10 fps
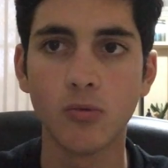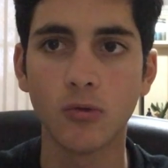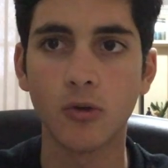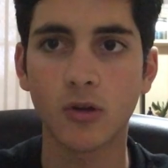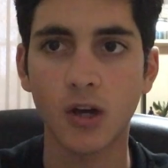
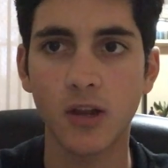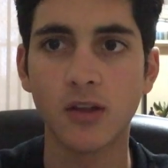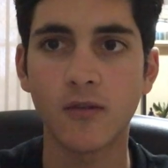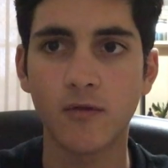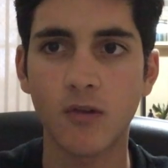Look, I
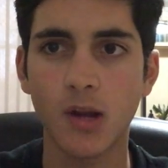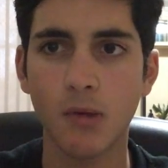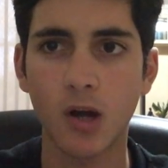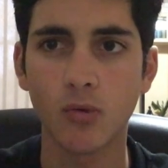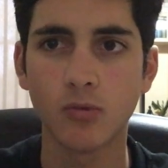think
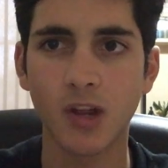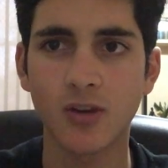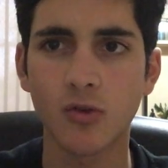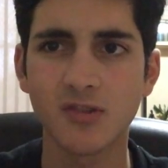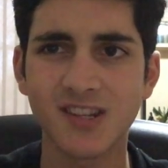Fremantle, they
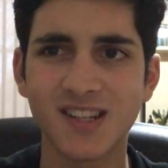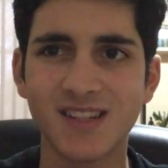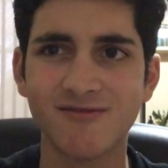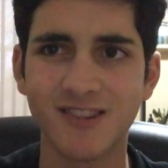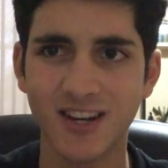don't
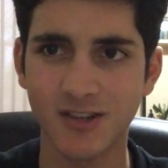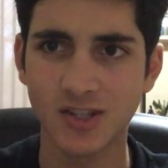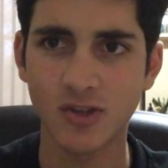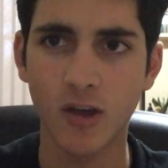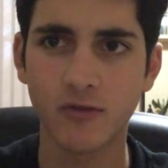really
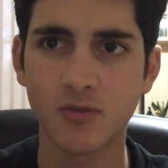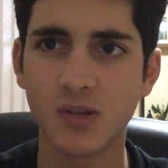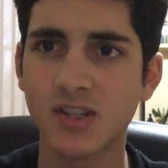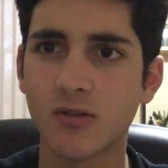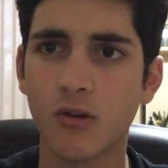deserve to
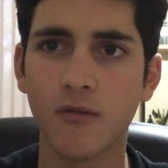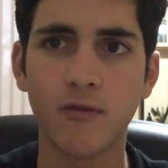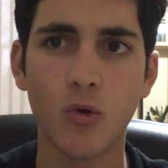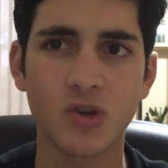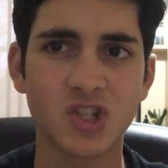be
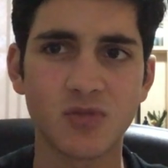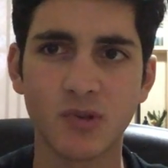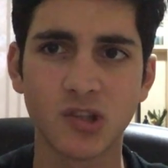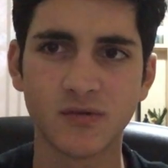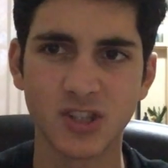0-4. It's just
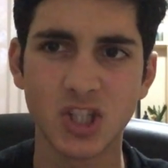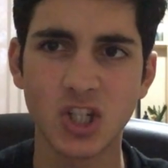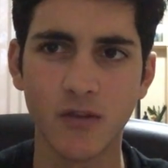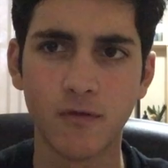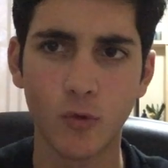because of a
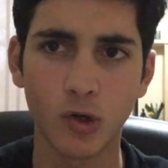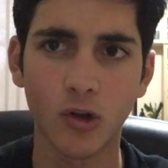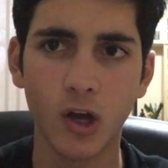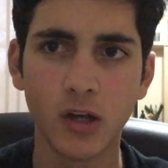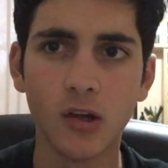shit forward
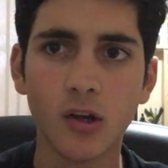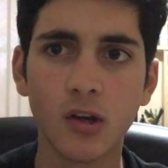line.